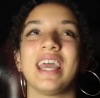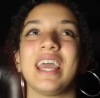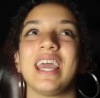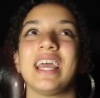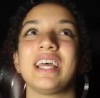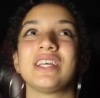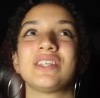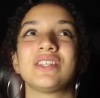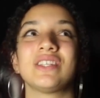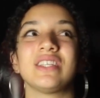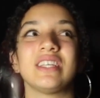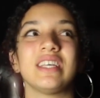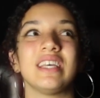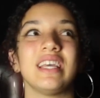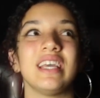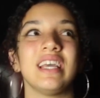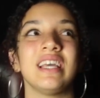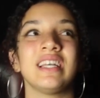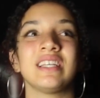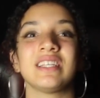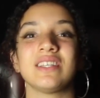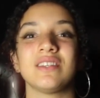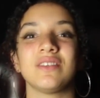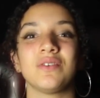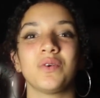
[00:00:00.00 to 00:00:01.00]
it's
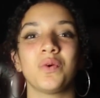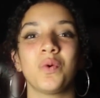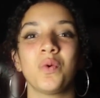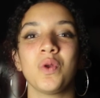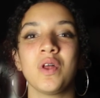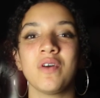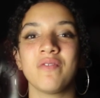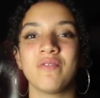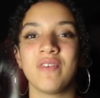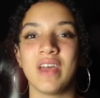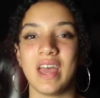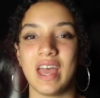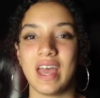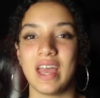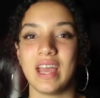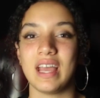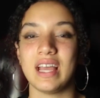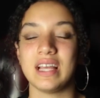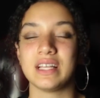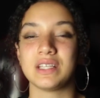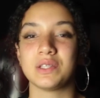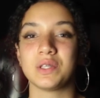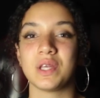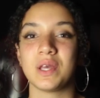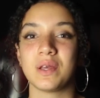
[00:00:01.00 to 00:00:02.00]
it all of it
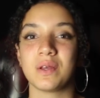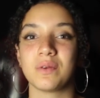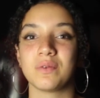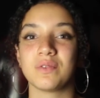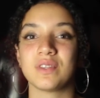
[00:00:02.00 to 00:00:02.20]
is